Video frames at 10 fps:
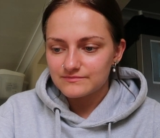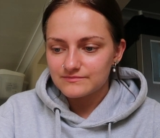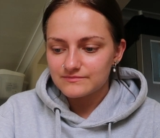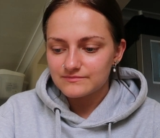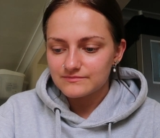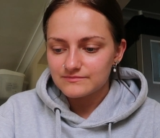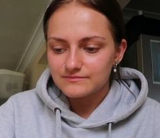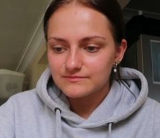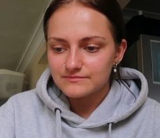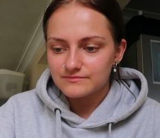
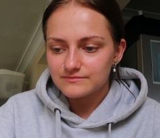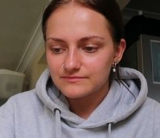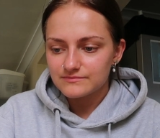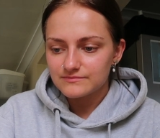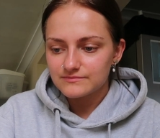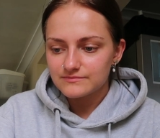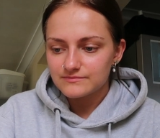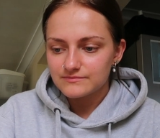Nobody speaks.